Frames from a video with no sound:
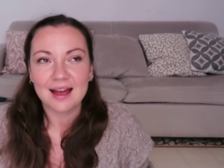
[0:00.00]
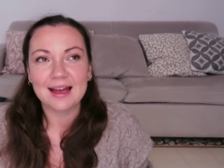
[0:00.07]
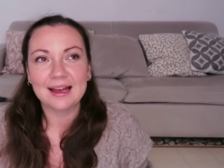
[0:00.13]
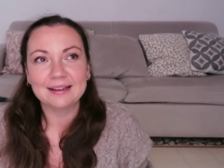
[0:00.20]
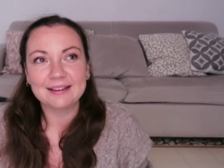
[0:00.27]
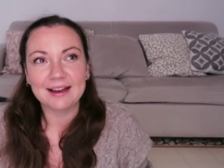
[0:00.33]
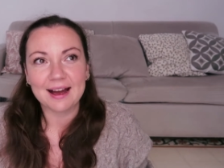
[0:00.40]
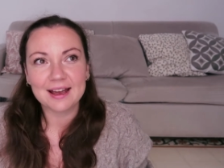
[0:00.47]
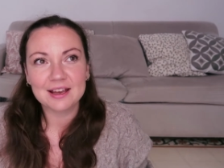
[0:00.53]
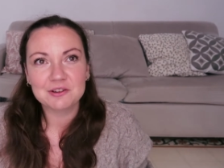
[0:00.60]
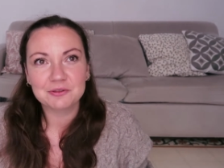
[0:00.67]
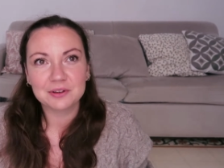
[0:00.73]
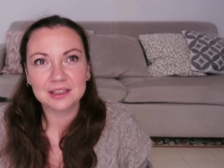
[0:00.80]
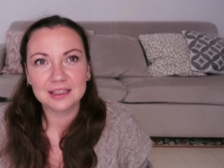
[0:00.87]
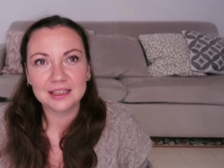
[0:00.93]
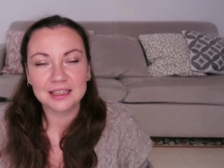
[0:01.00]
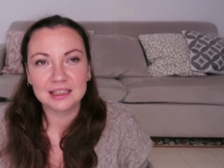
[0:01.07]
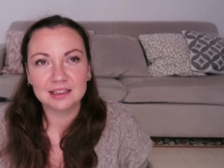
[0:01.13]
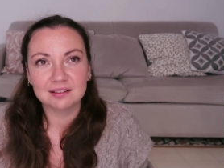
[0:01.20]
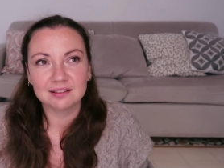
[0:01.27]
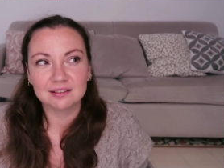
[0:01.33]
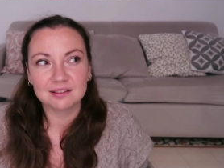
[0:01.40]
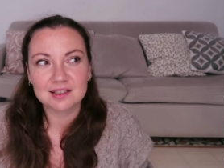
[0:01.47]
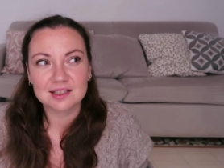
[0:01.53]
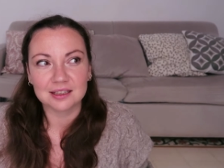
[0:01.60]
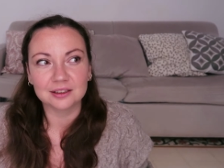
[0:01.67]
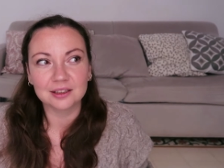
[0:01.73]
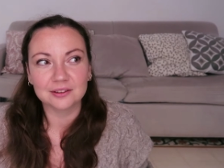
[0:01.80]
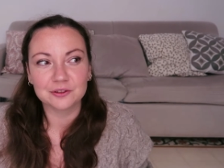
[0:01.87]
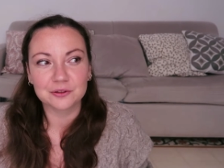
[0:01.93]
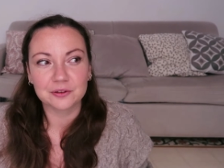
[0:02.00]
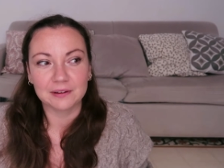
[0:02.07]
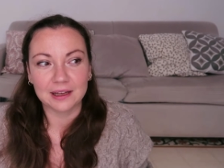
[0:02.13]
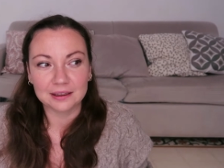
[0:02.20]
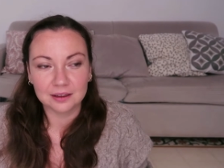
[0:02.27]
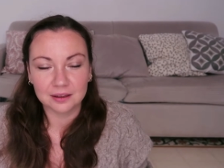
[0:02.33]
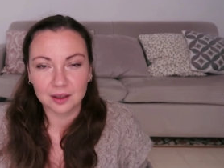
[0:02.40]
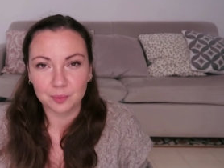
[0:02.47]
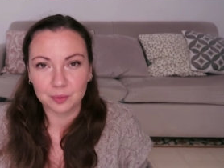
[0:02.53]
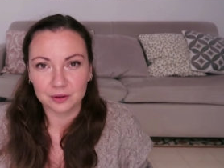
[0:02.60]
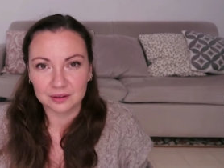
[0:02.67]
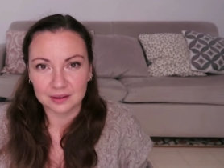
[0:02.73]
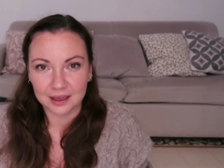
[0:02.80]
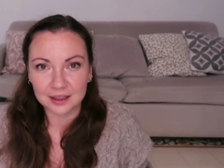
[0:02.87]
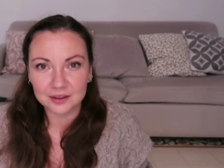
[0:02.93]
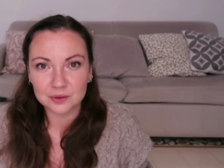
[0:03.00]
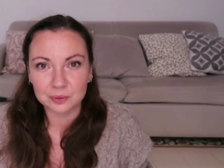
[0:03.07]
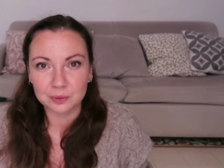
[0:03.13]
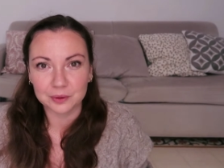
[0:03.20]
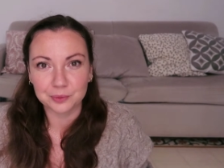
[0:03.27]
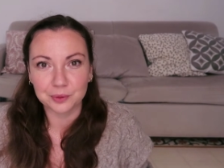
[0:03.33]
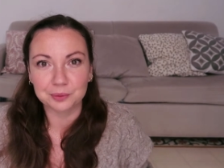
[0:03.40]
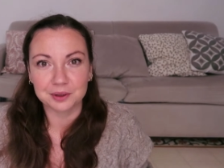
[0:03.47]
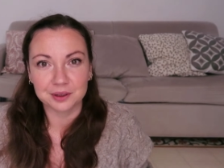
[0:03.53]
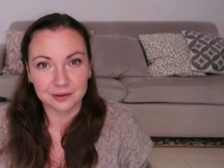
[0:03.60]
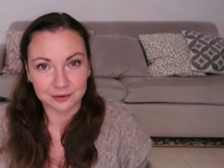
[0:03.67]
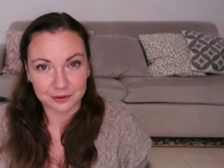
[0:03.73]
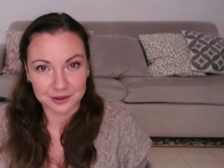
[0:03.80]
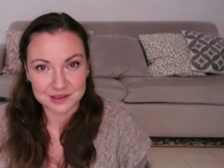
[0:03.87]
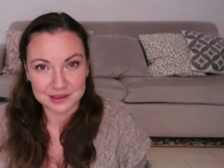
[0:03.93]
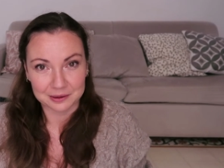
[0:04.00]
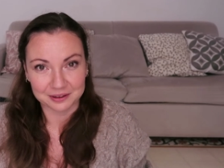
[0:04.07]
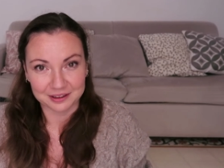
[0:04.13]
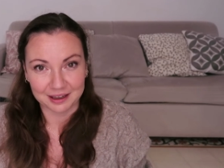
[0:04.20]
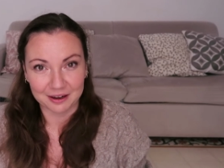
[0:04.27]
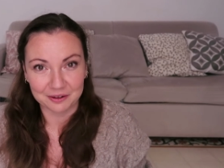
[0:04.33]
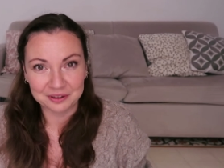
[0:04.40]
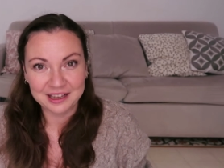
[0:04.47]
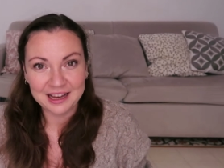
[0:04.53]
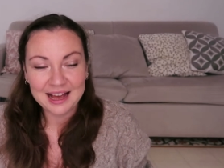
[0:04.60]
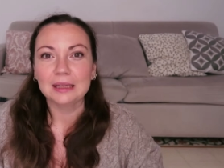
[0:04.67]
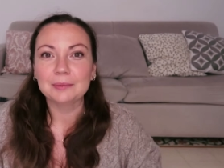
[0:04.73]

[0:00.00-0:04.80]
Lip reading: And I really started reflecting upon that when we were in the first lockdown.